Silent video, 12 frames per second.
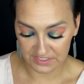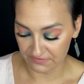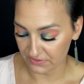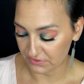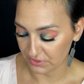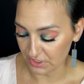
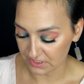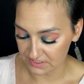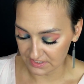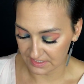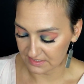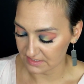different
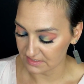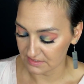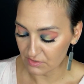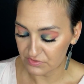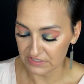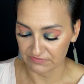looks, and it's
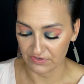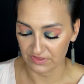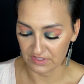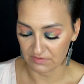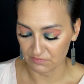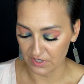so
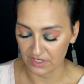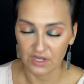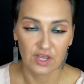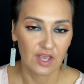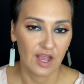different than what